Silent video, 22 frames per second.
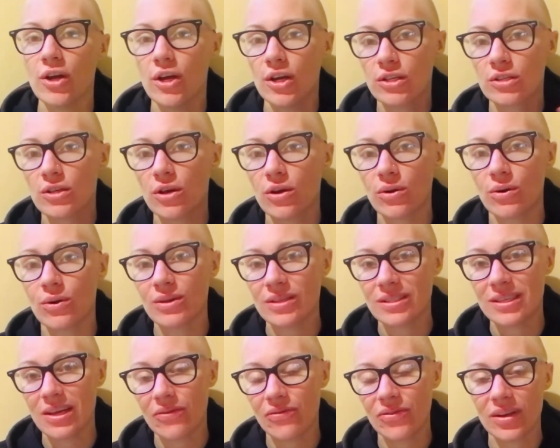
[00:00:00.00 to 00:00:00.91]
So
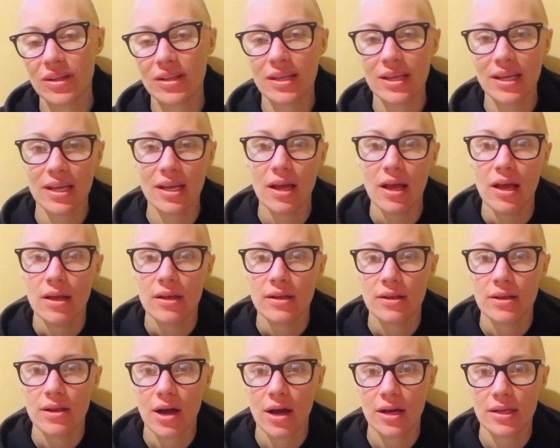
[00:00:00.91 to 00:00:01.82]
definitely
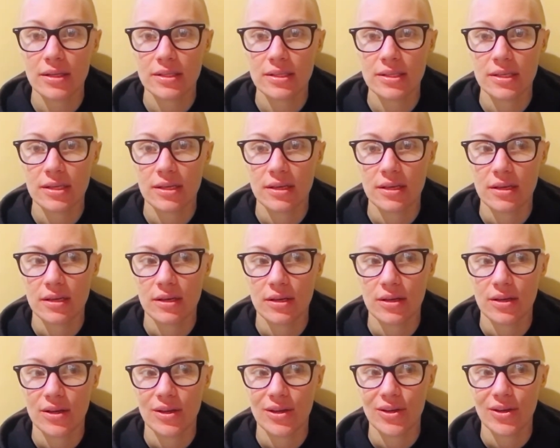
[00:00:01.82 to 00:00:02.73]
not
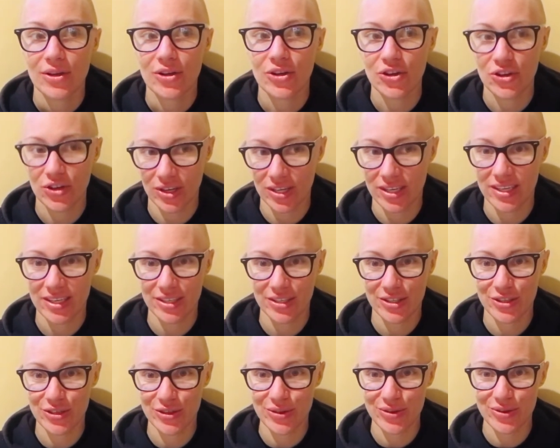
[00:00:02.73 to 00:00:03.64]
good
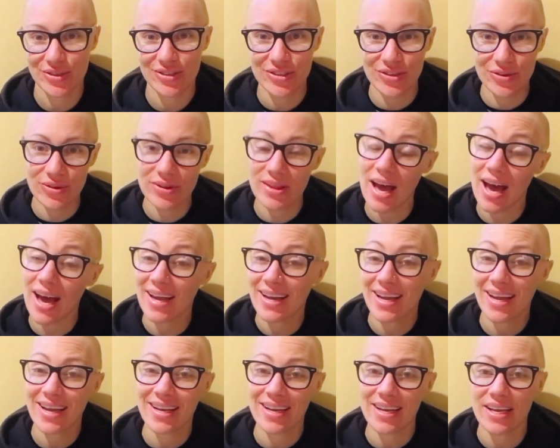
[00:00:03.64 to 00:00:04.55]
to do that
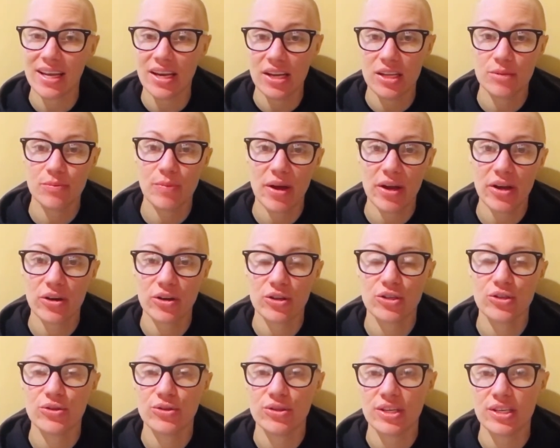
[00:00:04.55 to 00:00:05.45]
and it is better
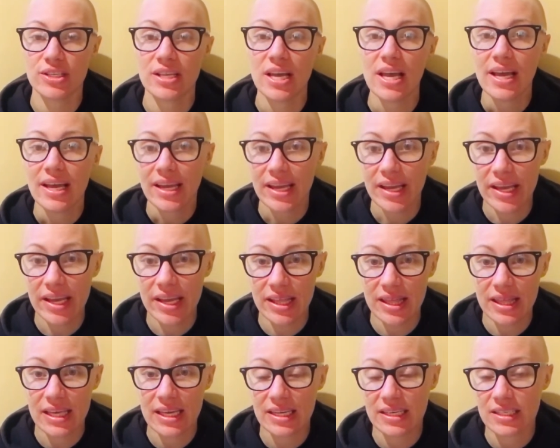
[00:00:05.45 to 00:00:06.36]
to just eat
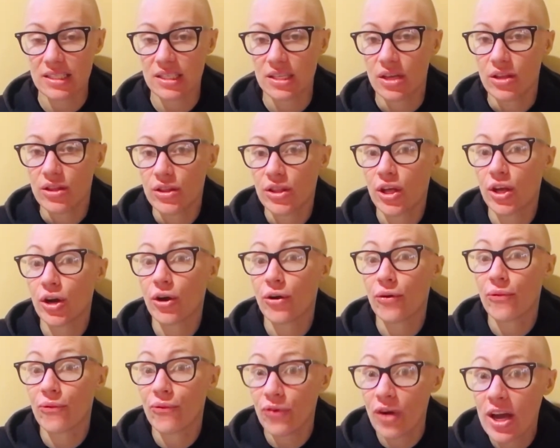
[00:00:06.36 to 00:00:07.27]
things that are
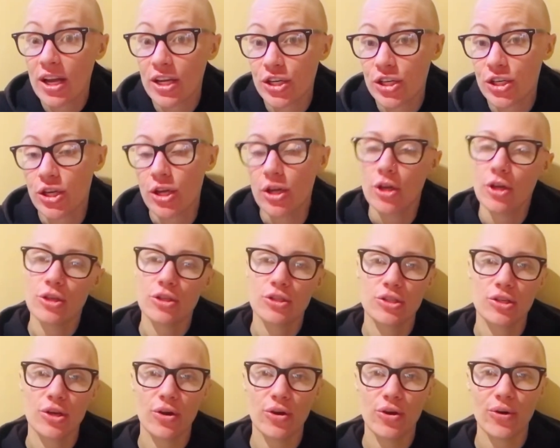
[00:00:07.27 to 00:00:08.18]
fresh.
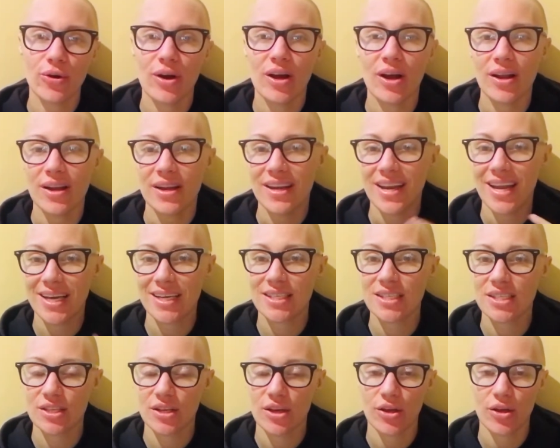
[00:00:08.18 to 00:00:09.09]
So
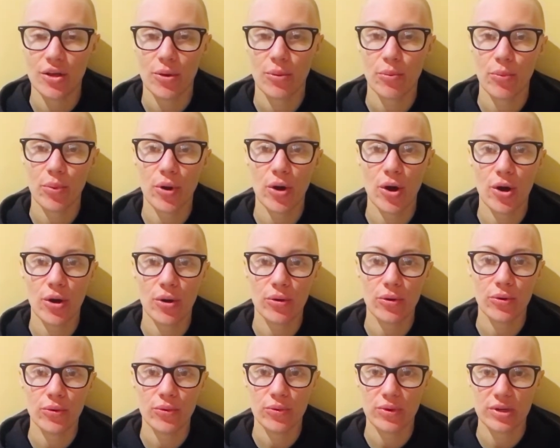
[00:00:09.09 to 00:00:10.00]
next
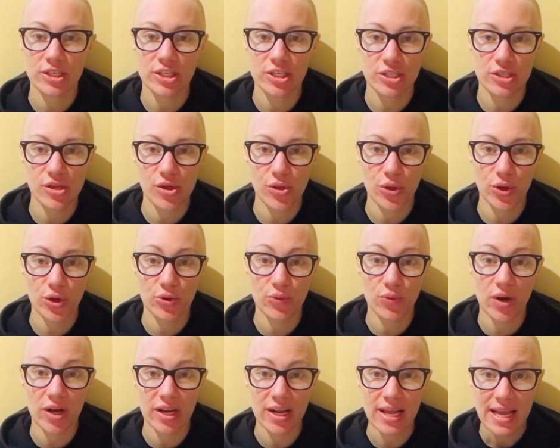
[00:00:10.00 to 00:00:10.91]
pro, which is the third
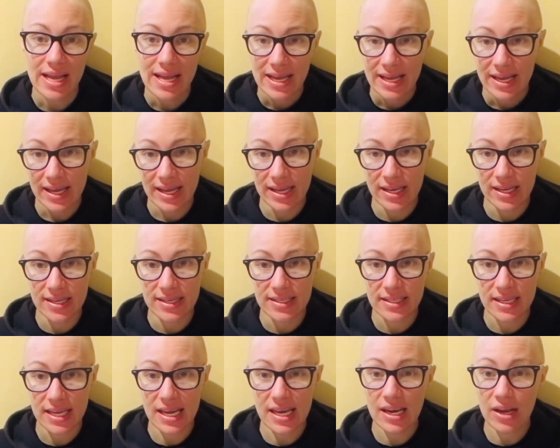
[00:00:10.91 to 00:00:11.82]
one,
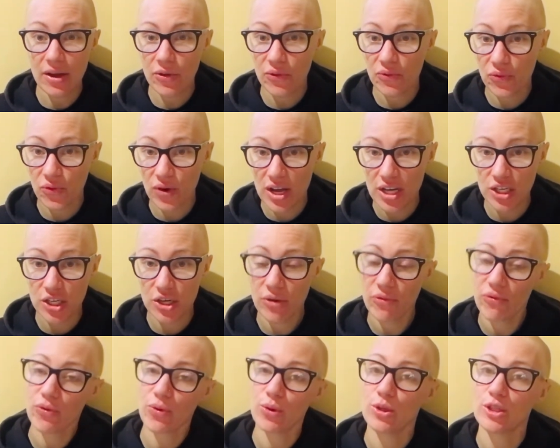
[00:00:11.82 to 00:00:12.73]
is eating fresh
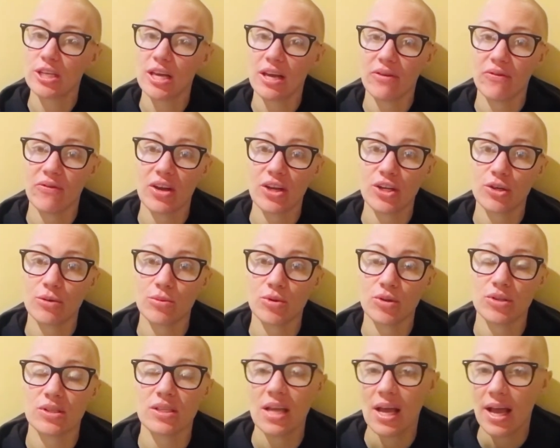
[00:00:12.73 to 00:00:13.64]
fruits and
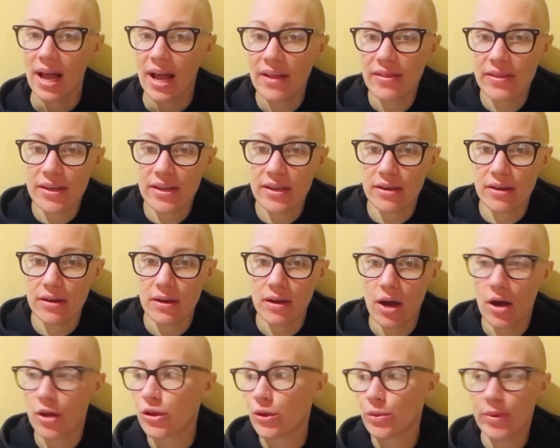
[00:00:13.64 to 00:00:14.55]
vegetables. And then
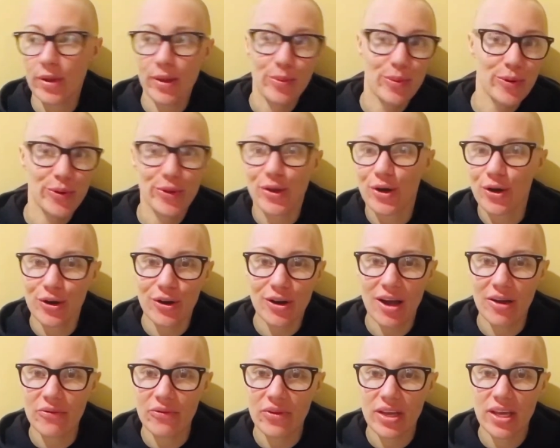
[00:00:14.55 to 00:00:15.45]
other people that are
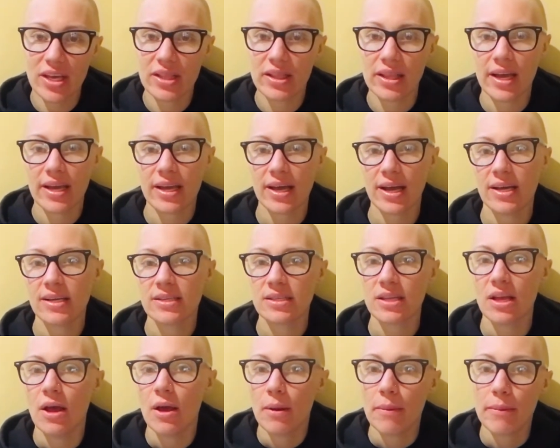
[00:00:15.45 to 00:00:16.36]
not vegan like us,
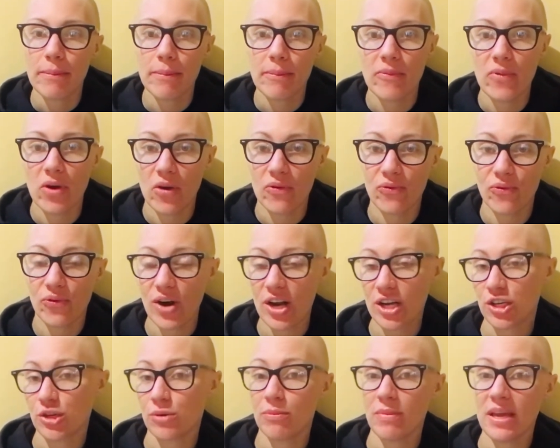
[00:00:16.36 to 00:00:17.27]

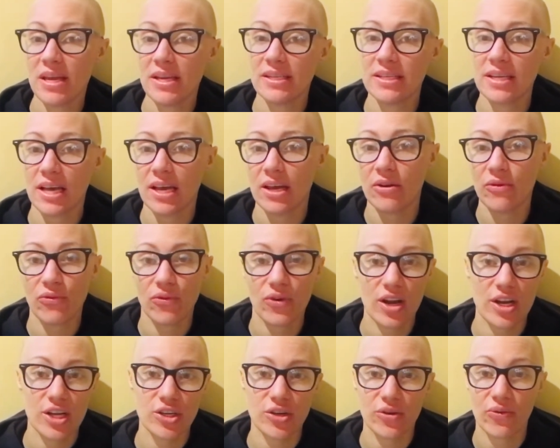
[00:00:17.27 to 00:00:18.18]
fresh meat and
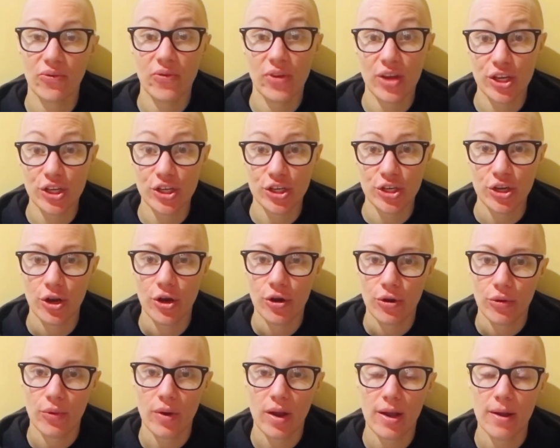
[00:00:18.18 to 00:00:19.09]
fresh fish,
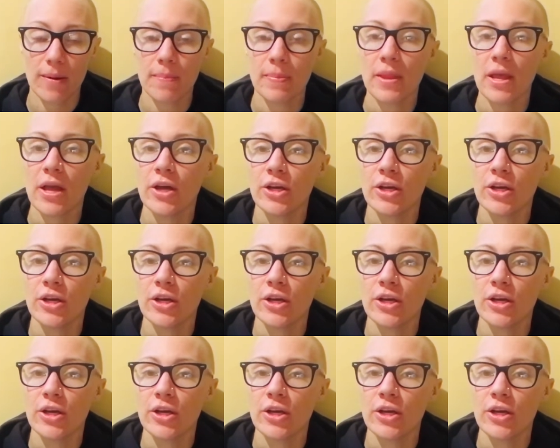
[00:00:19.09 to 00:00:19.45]
right?